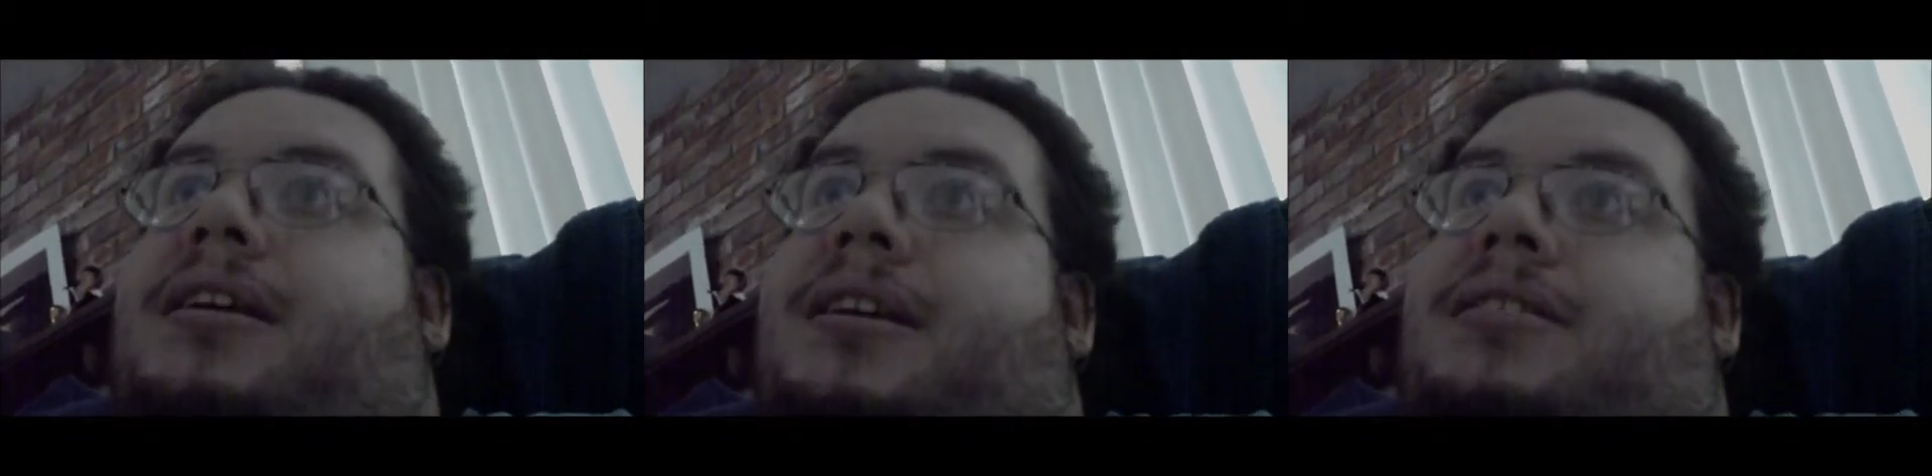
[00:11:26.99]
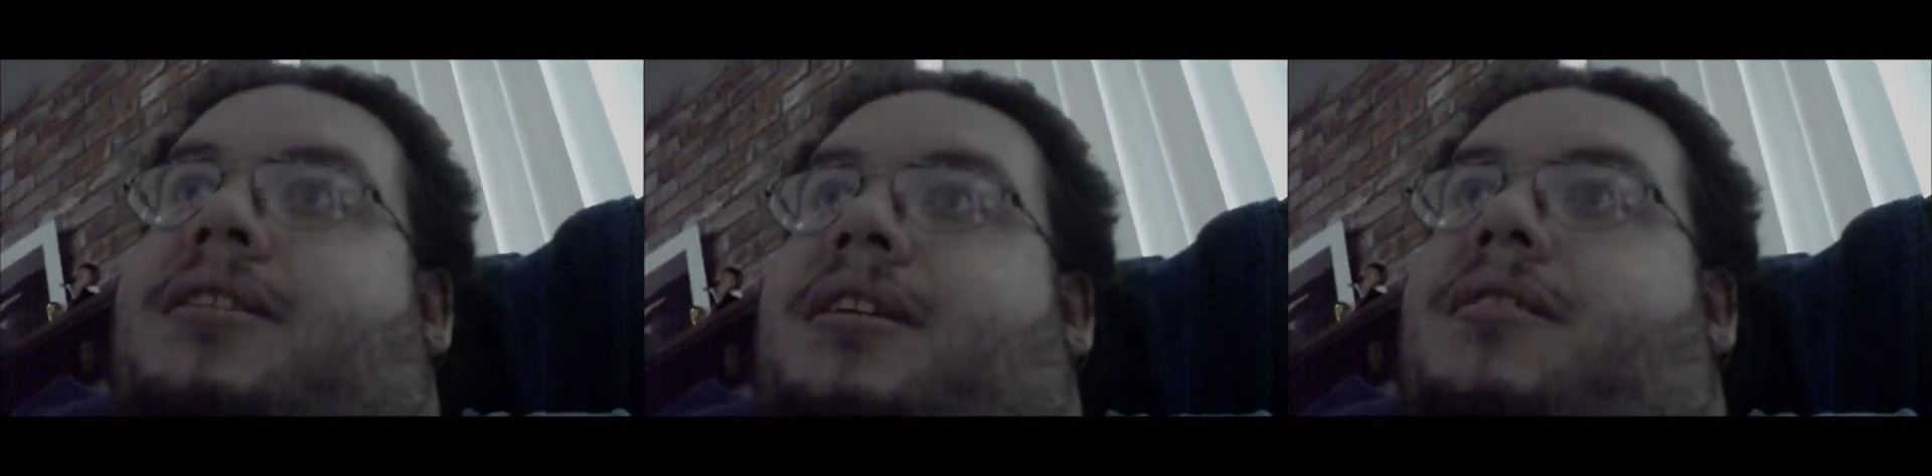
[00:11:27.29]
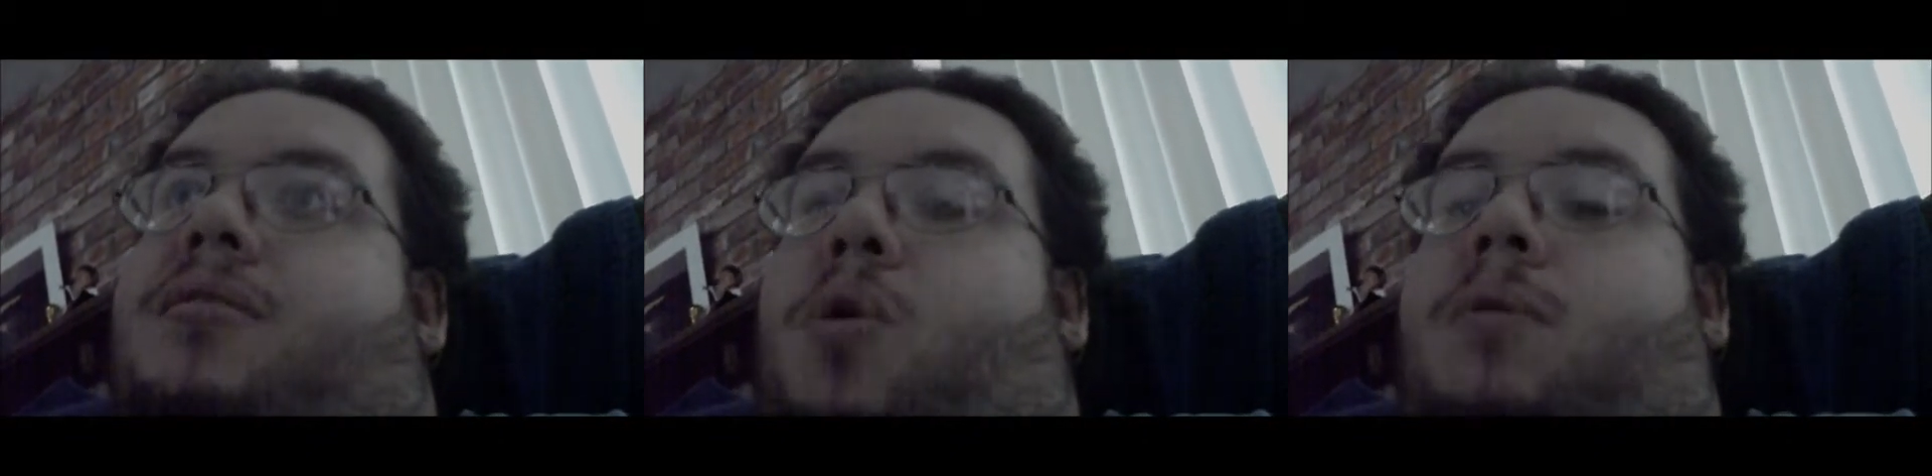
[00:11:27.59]
easy,
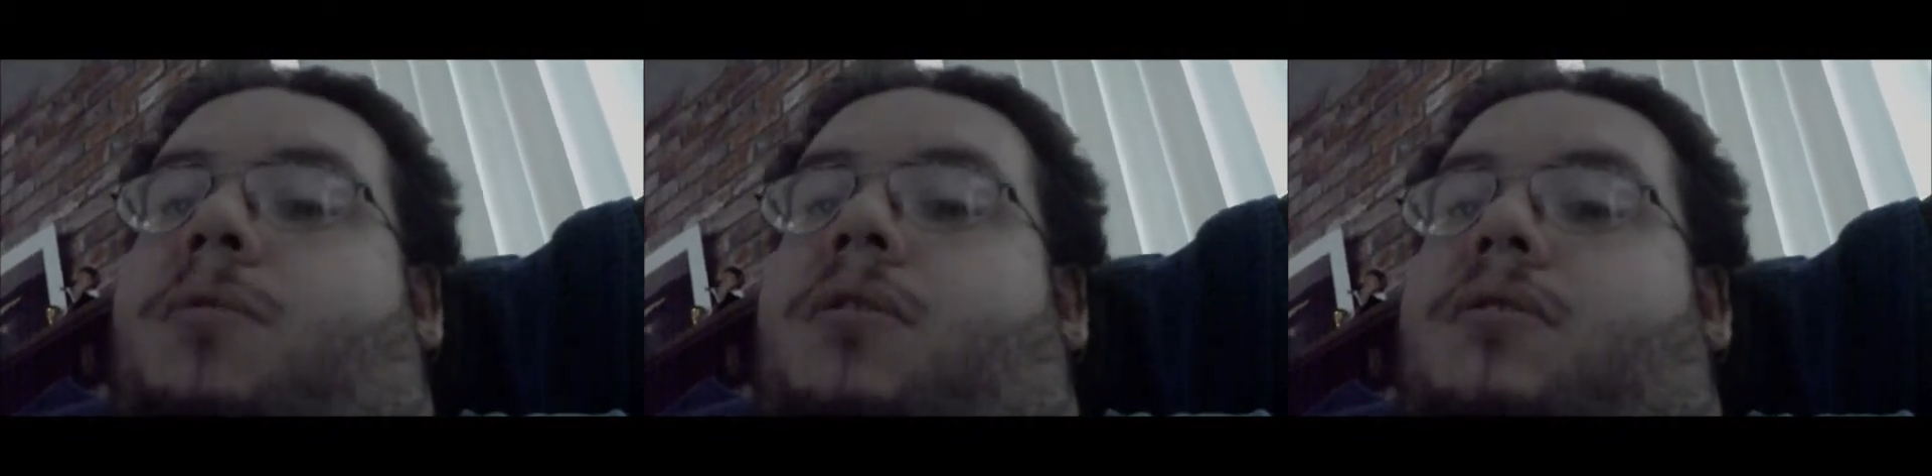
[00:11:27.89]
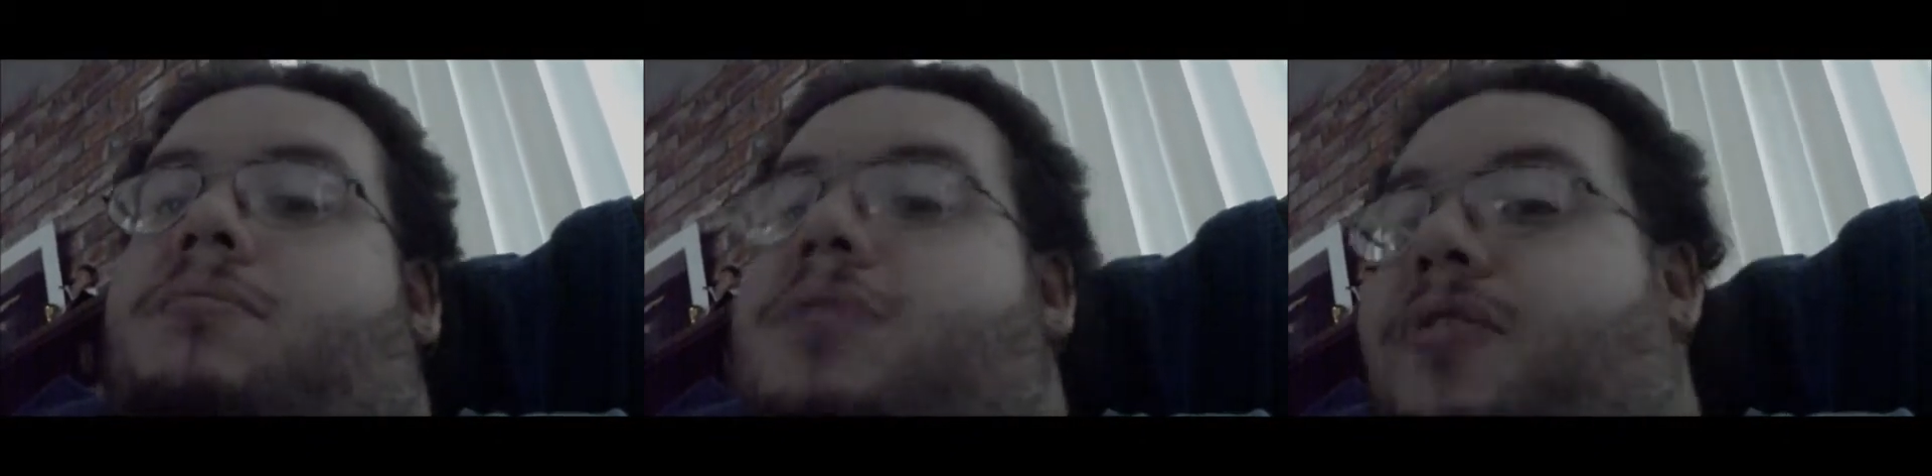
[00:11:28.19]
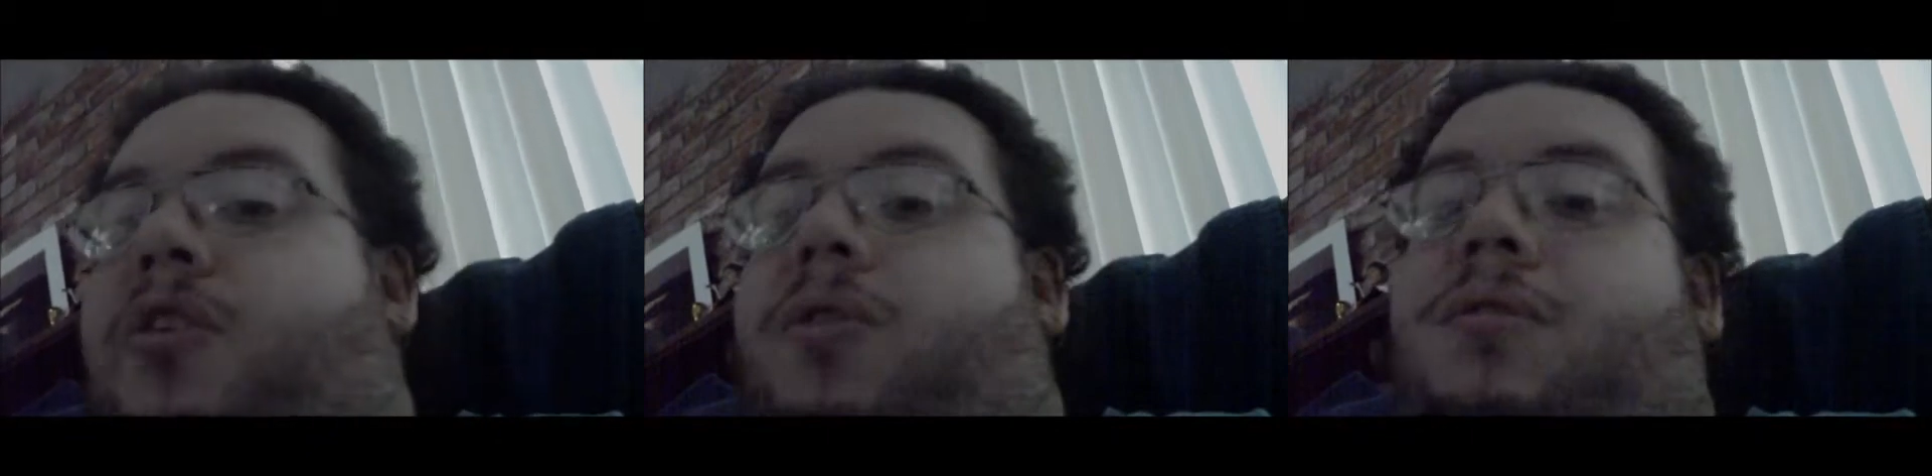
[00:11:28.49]
normal,
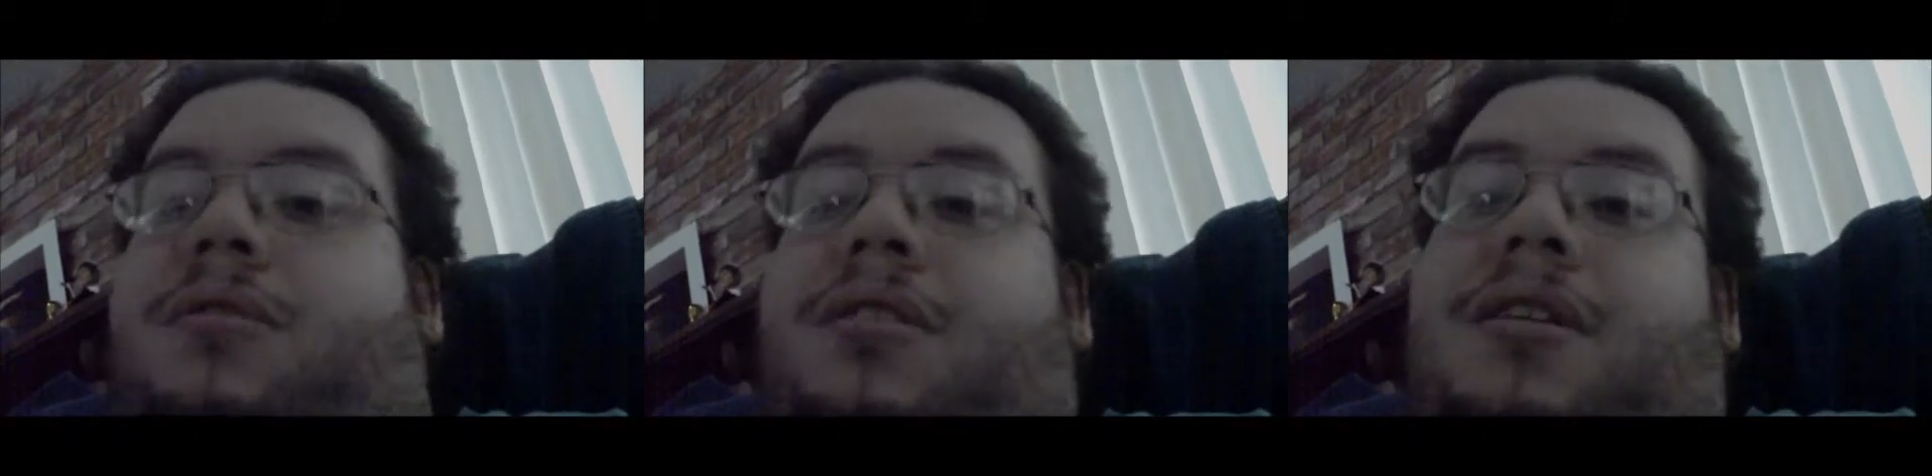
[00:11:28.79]
difficult